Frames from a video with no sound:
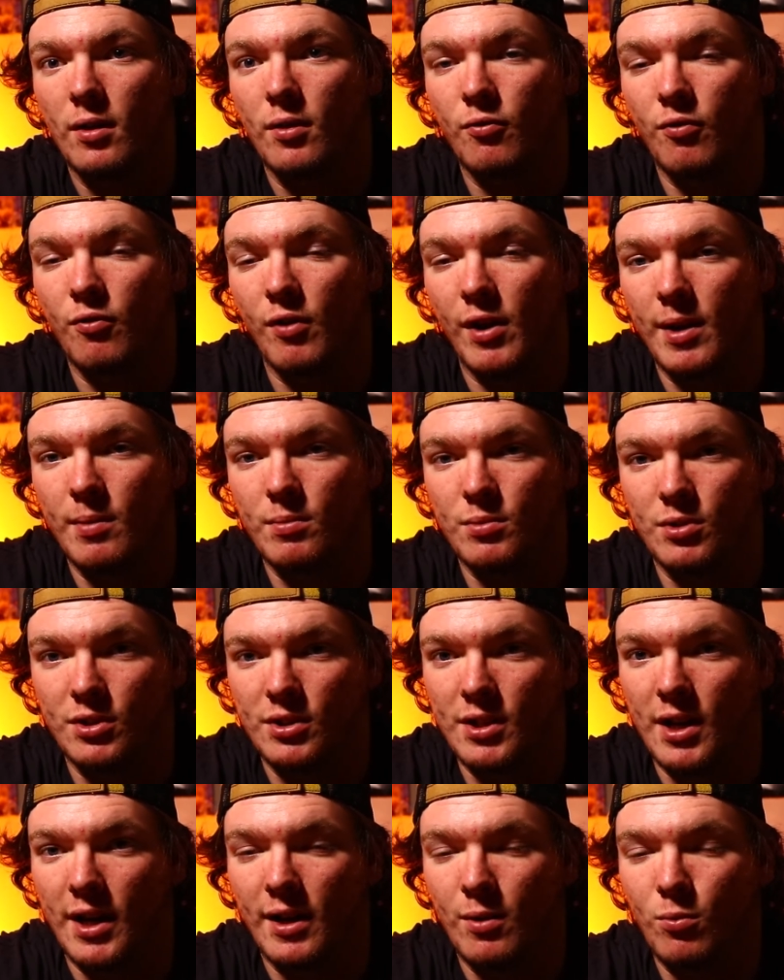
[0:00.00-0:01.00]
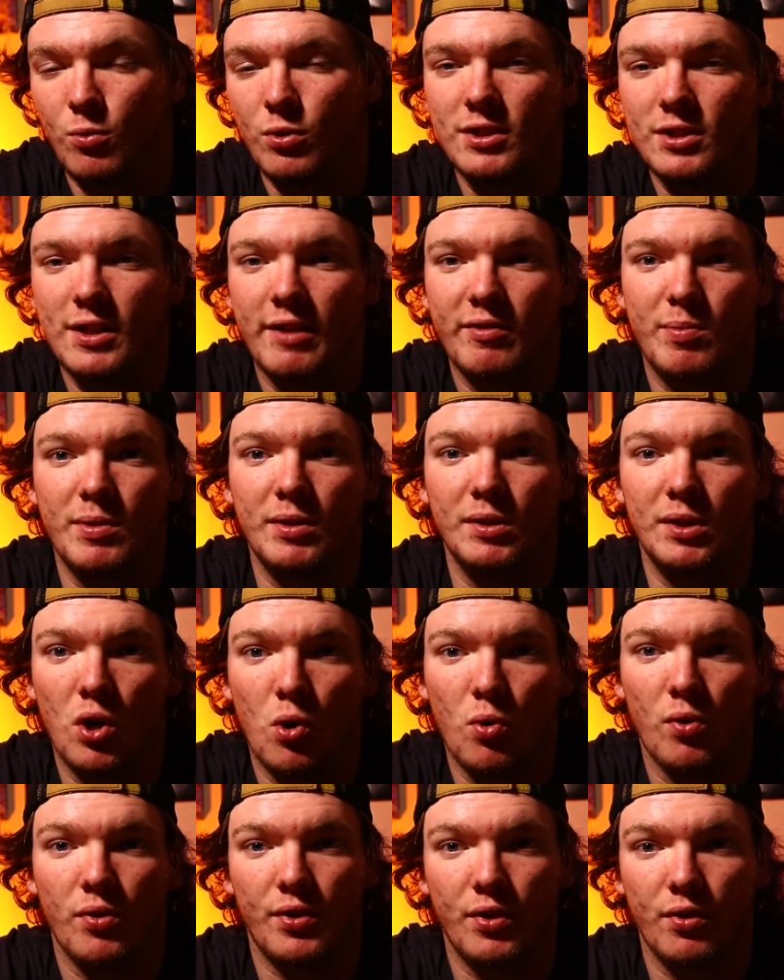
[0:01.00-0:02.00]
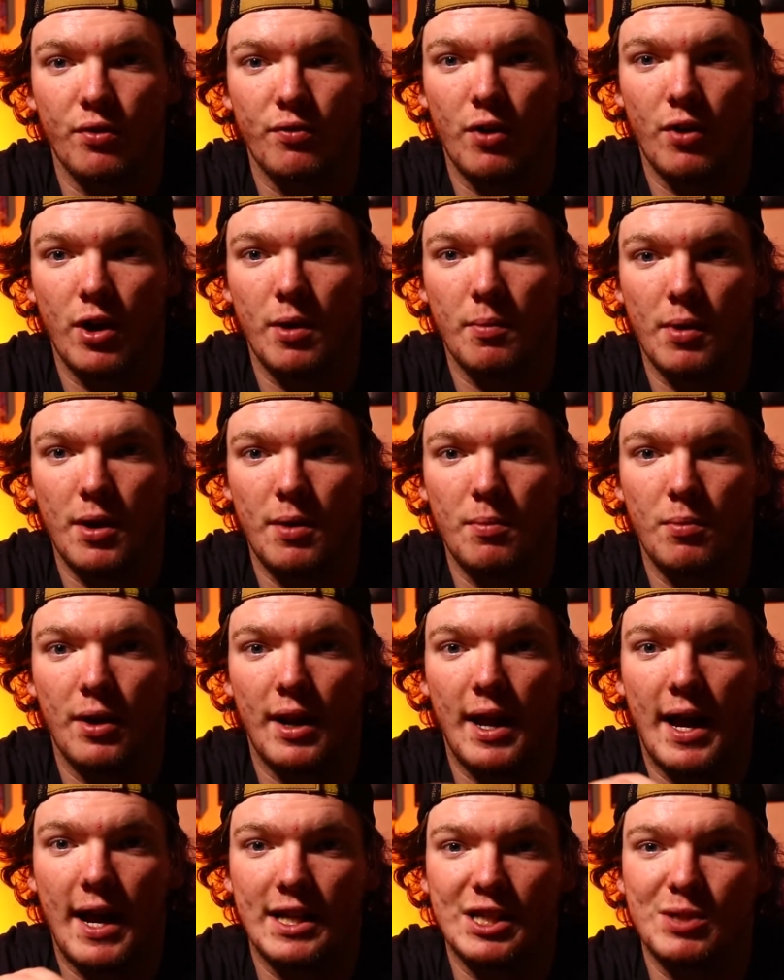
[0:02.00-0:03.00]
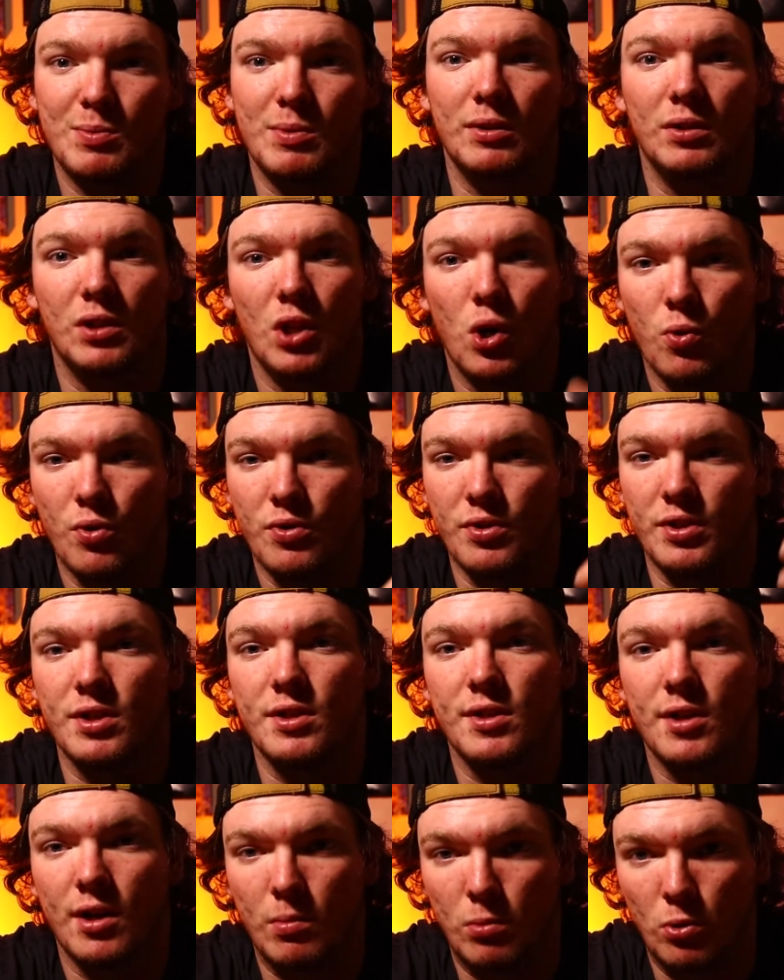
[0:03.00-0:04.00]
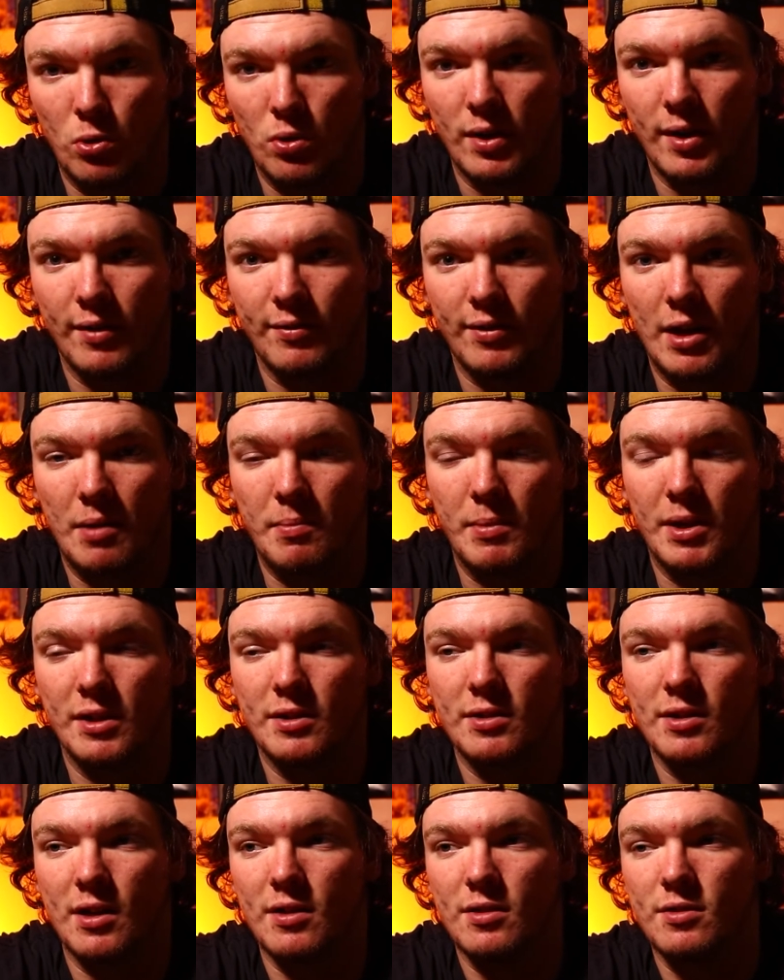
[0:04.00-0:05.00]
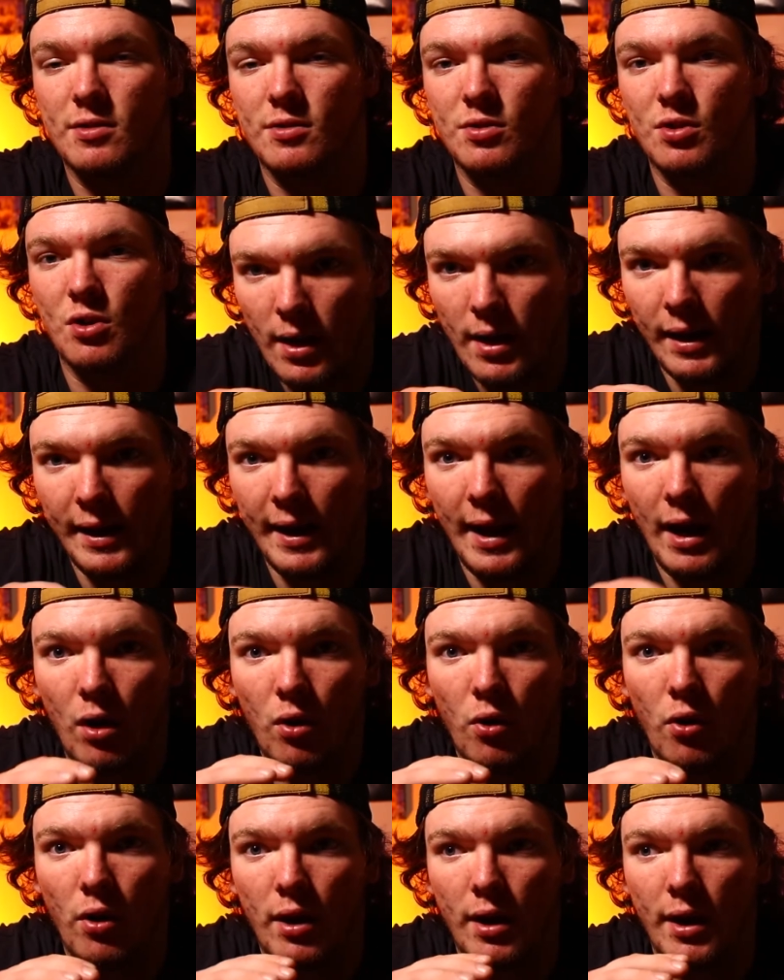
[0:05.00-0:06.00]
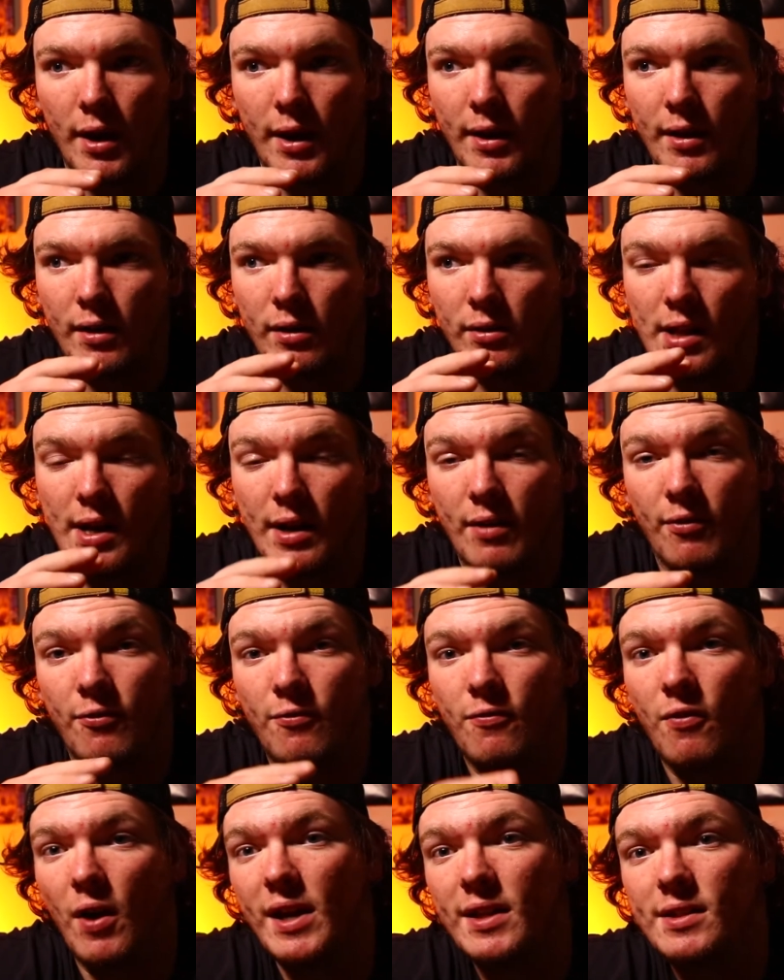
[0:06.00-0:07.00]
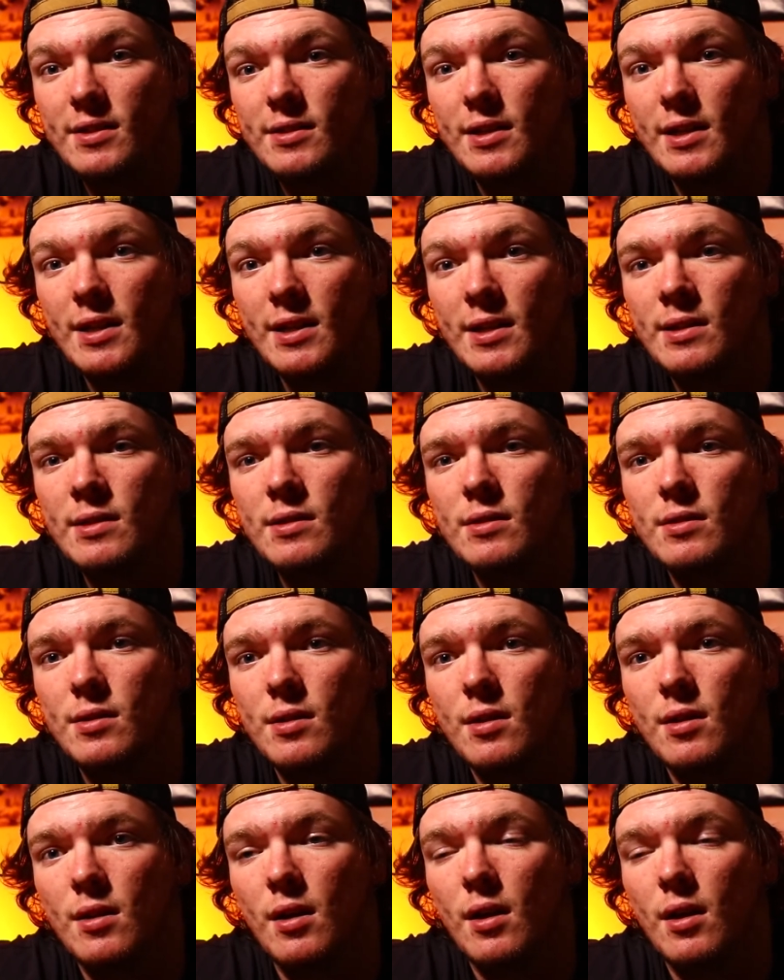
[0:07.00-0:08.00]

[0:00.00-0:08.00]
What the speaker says: Frames a second. Well, it doesn't have to be lower than your frame rate, but it has to be lower than double, if that makes sense. So, now, in a lot of fight scenes,